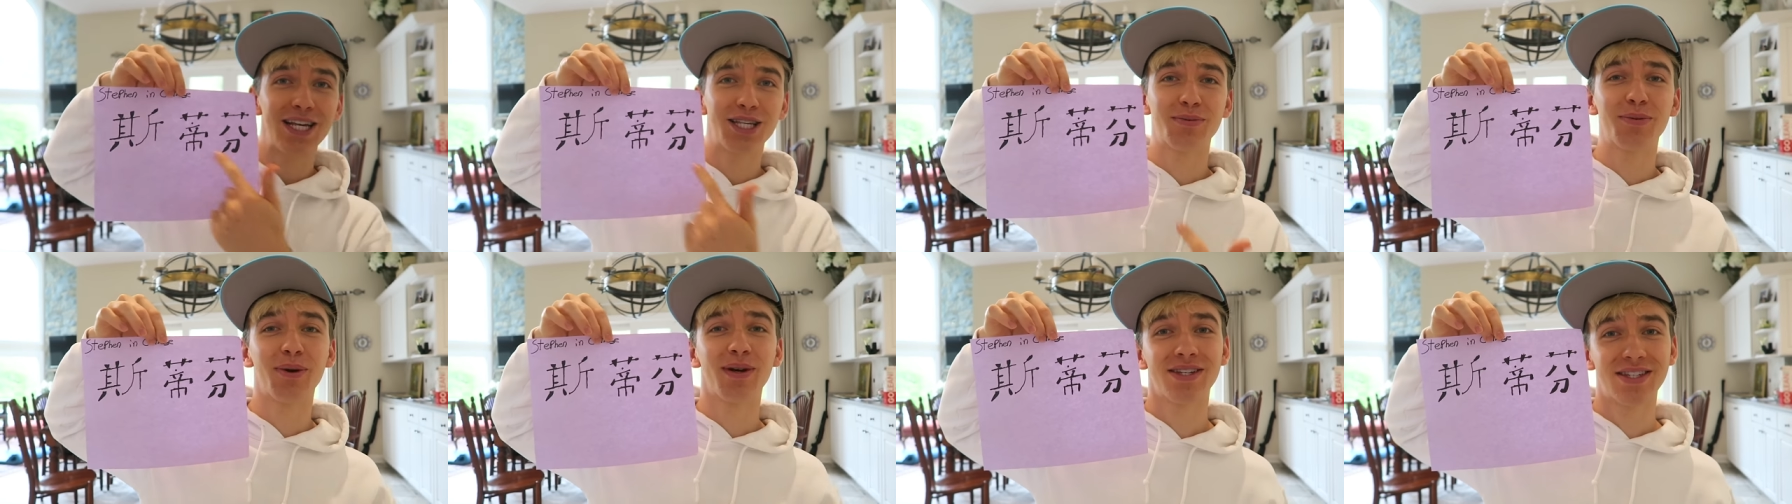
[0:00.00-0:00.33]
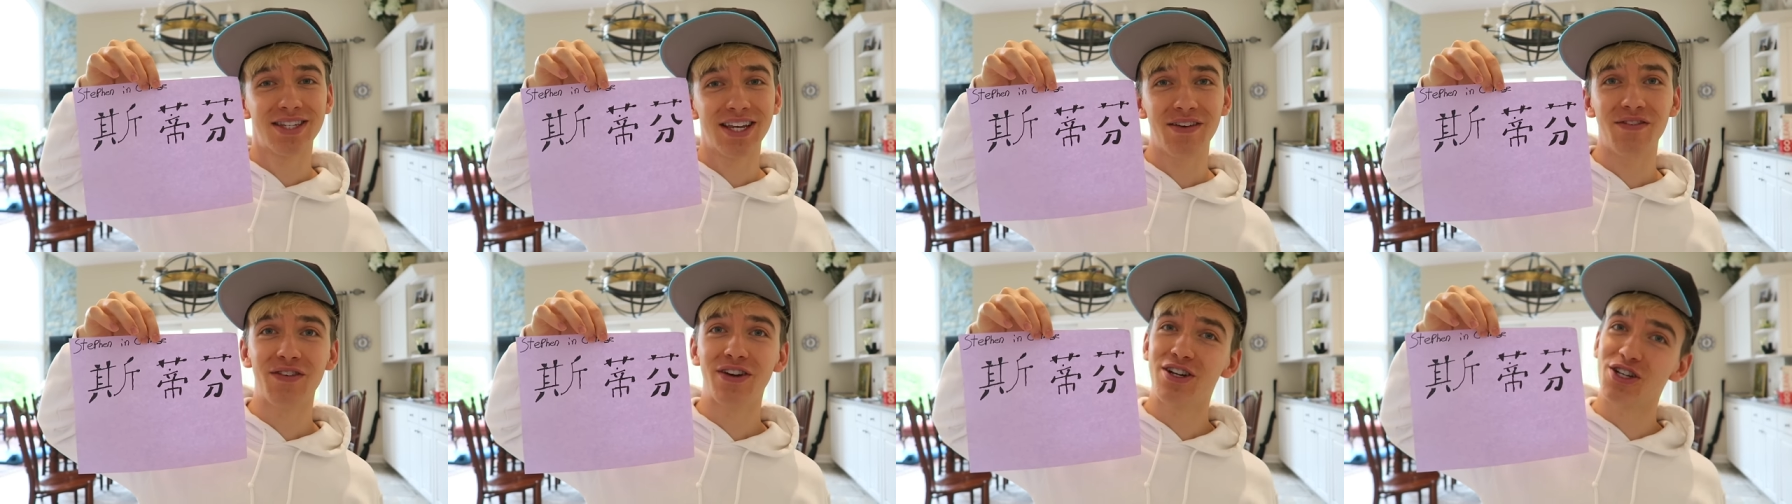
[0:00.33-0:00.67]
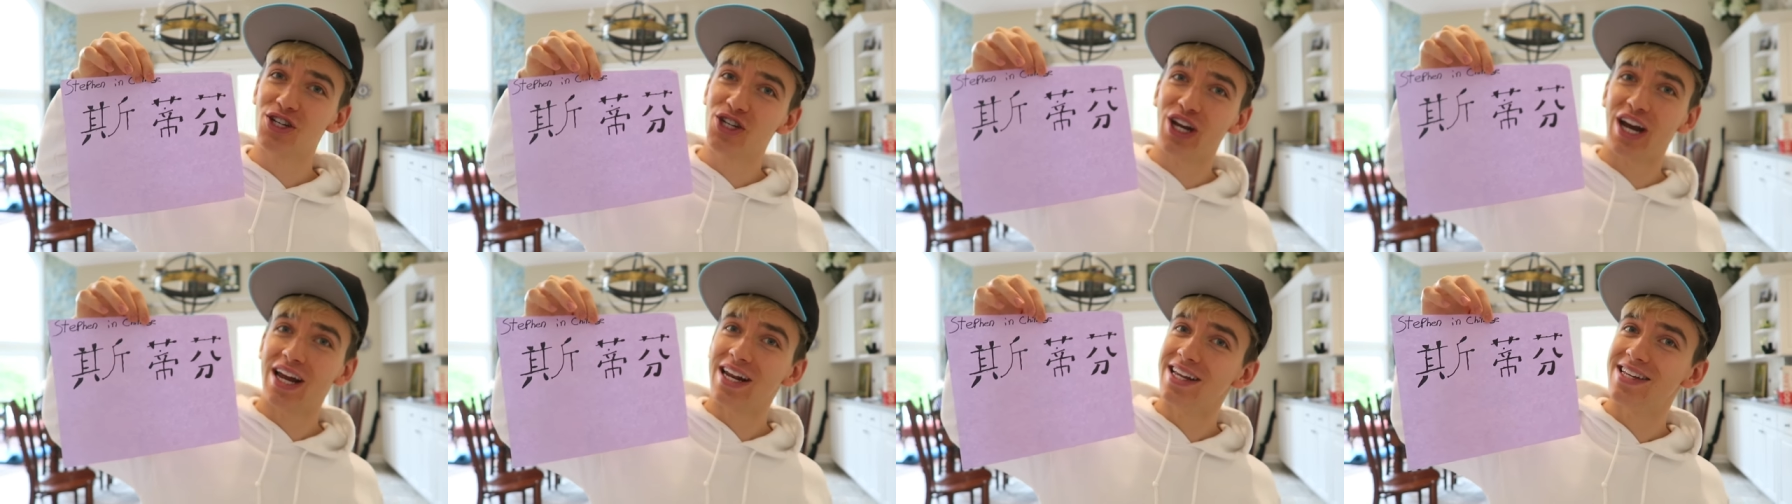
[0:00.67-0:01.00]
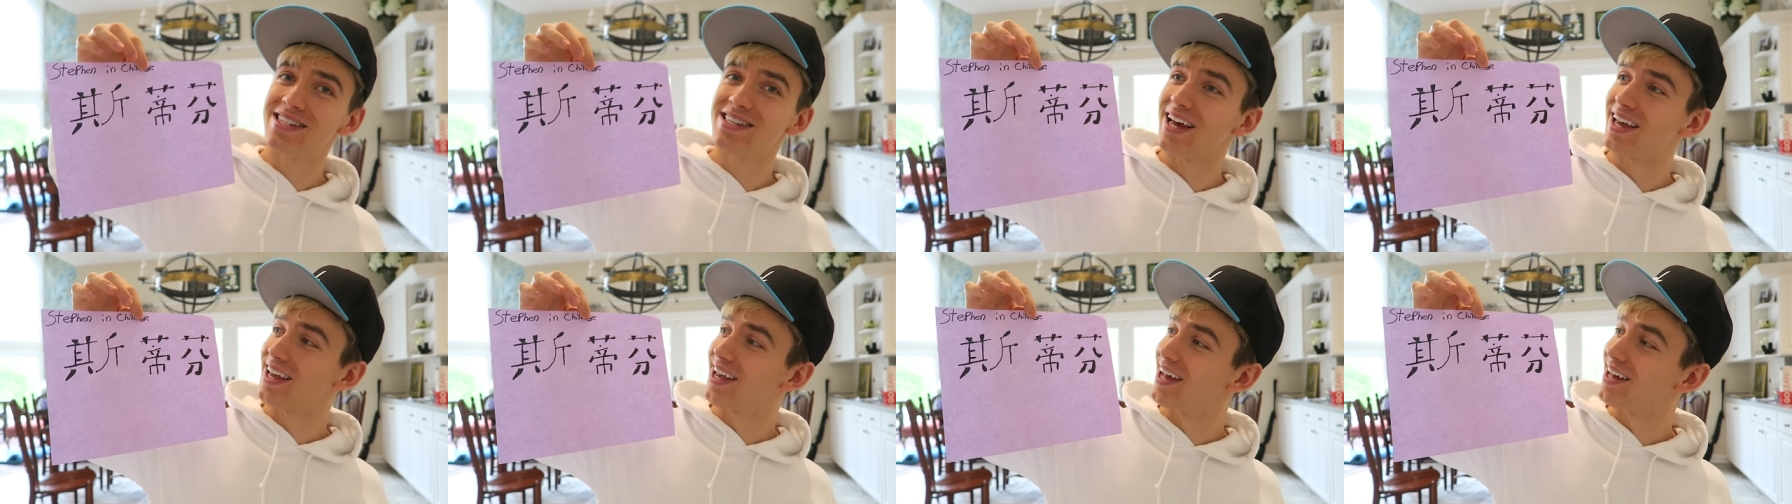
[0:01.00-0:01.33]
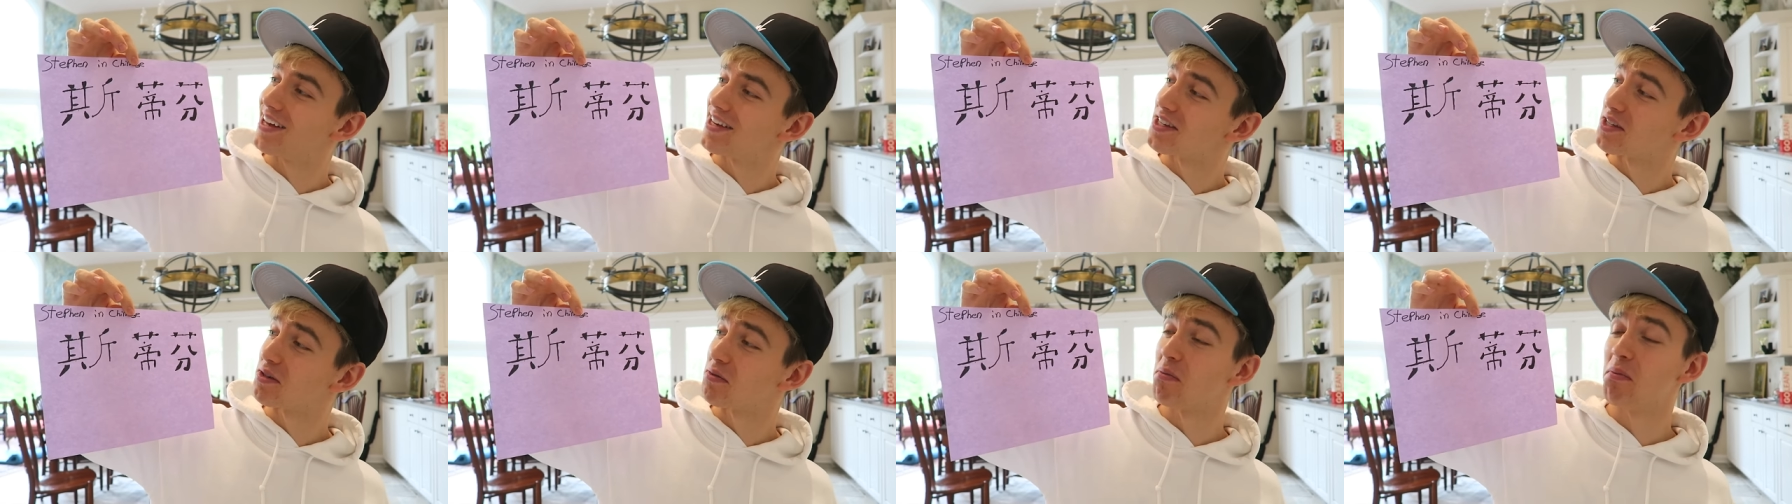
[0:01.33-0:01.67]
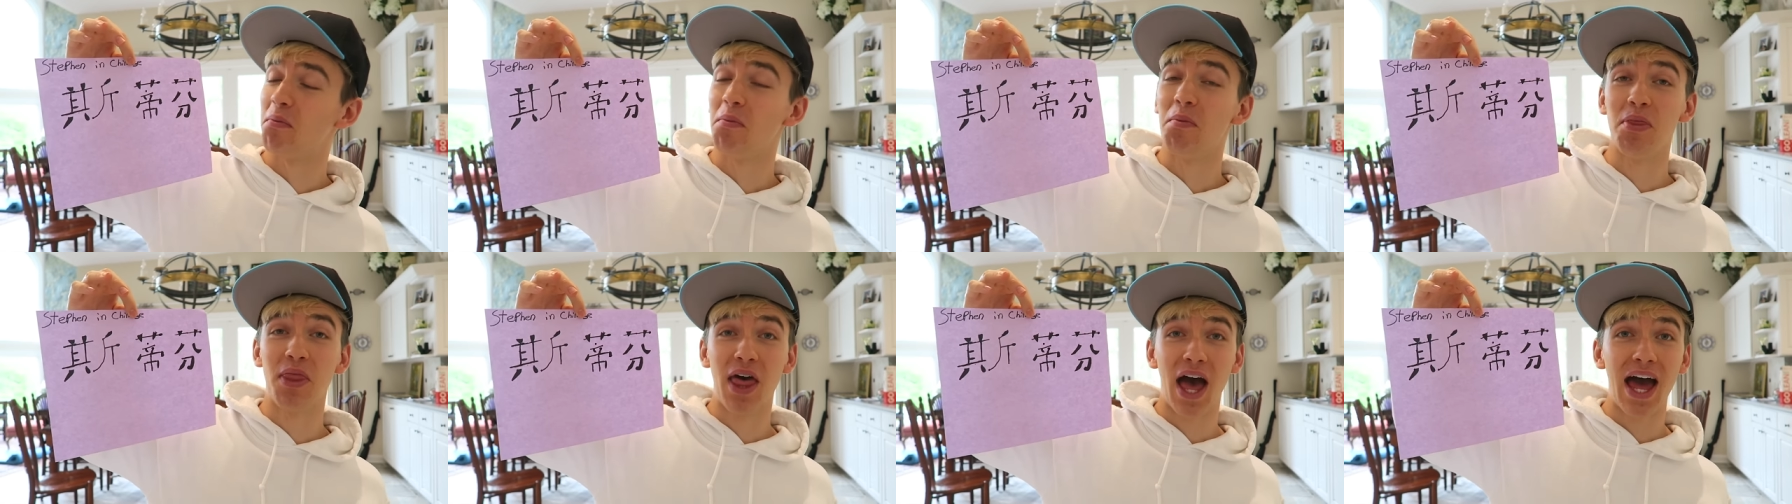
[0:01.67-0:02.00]
you spell Steven in Chinese, I guess.
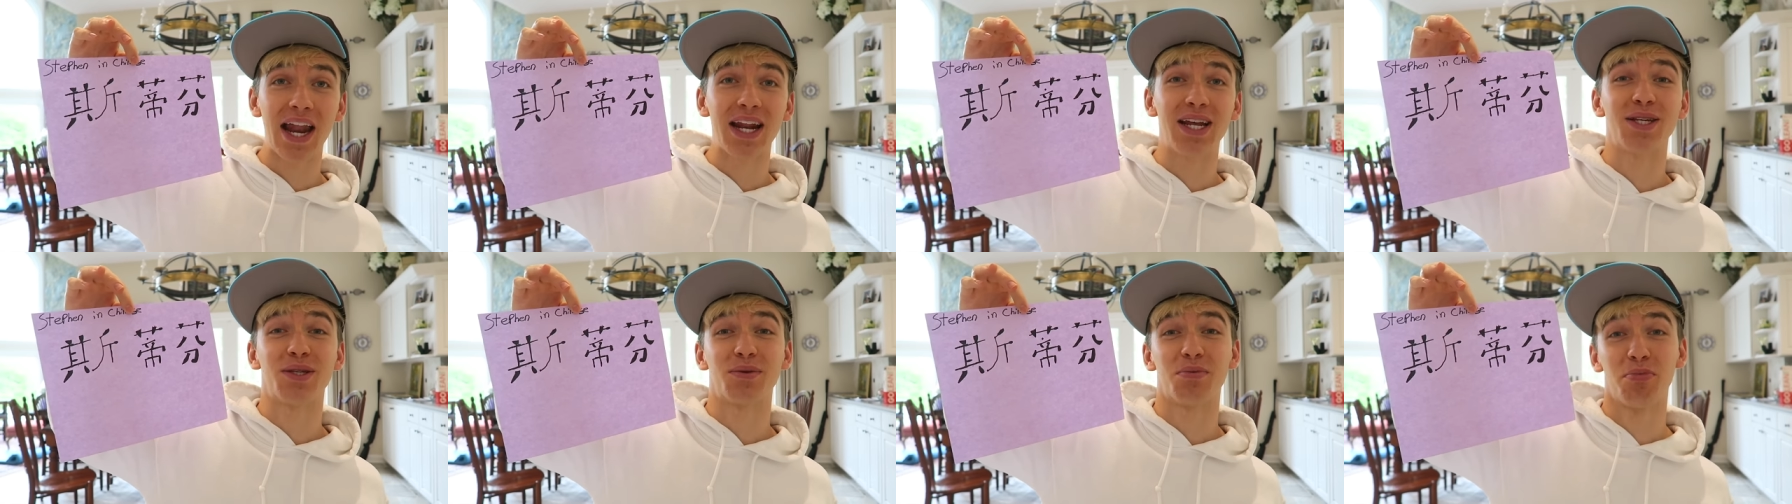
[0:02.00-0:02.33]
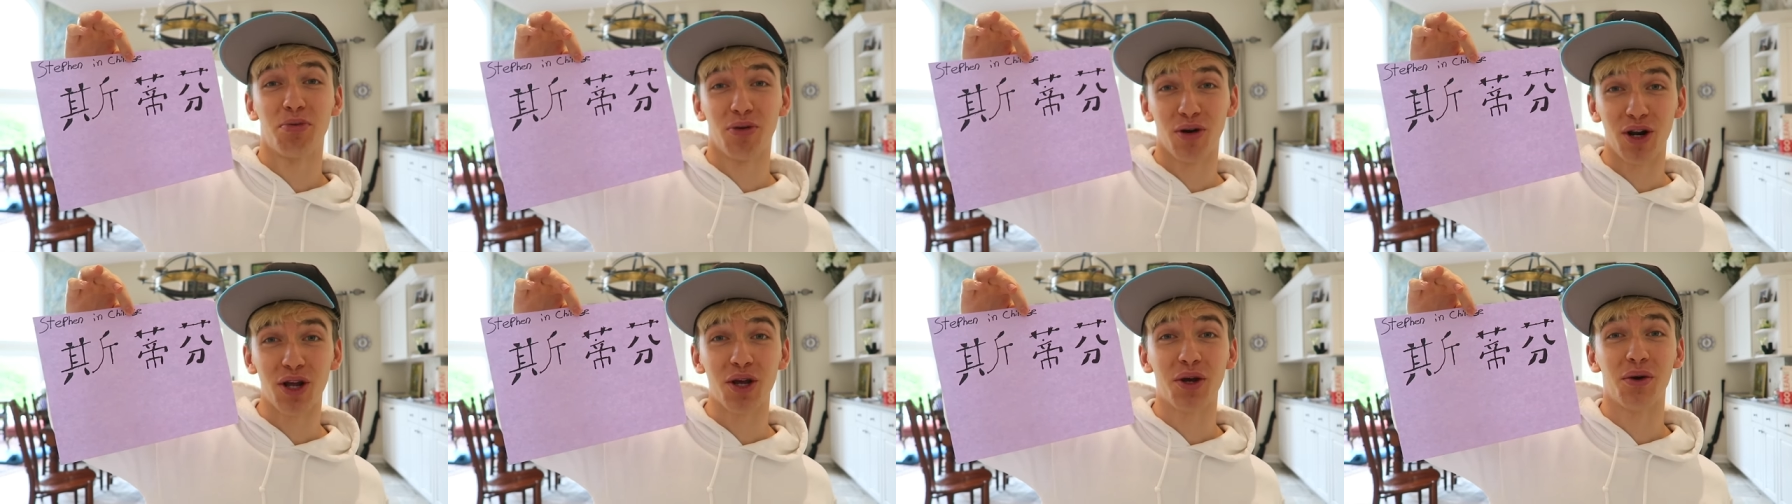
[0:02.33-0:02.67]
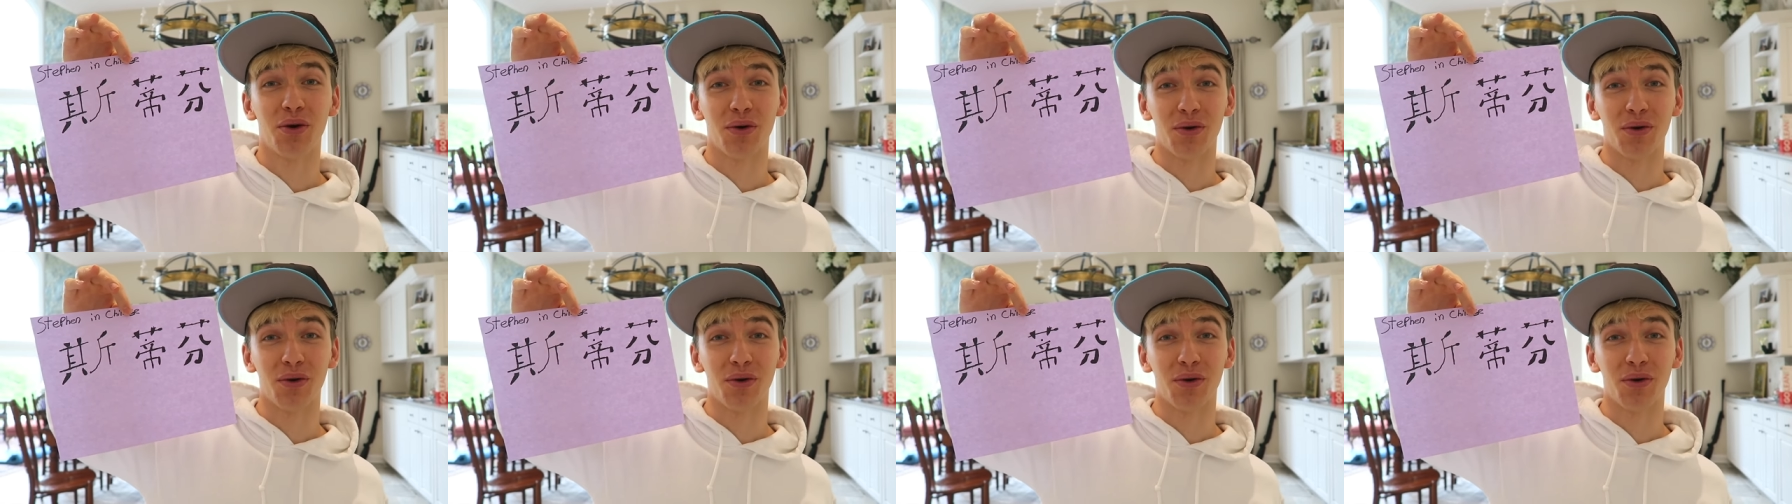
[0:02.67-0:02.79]
That is pretty